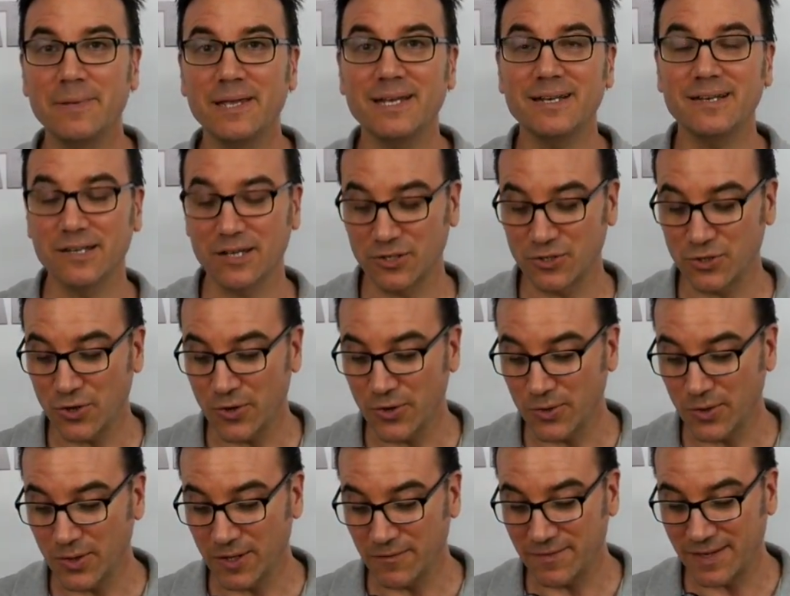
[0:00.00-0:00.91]
beaten a
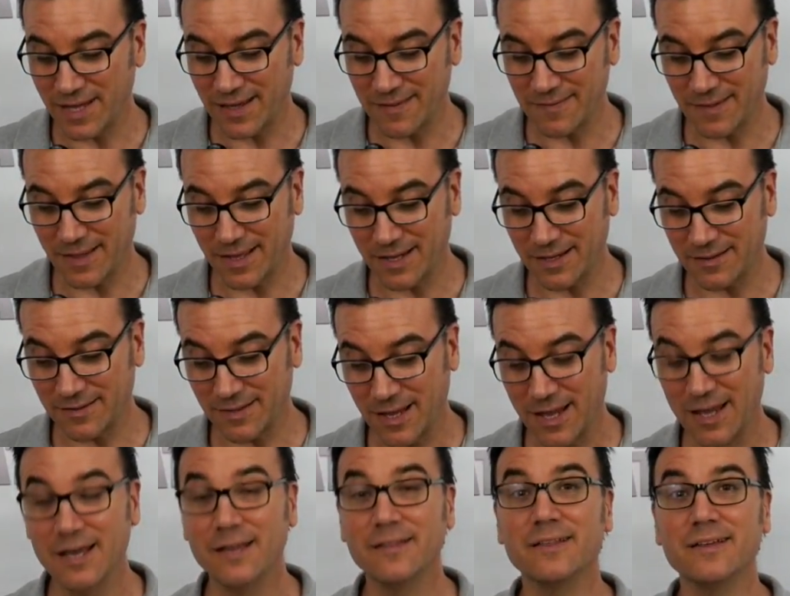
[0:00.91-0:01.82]
total of 10 lengths.
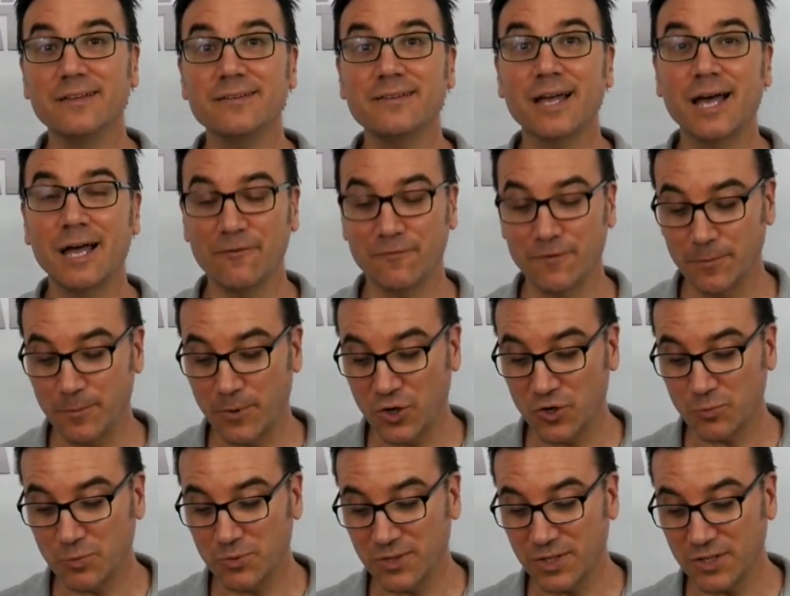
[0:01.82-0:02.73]
This time from
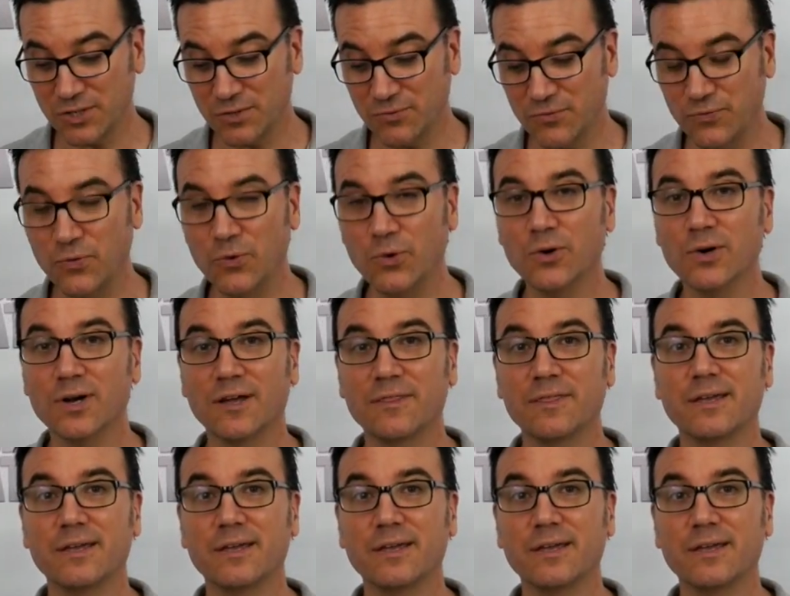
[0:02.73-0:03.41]
post position four,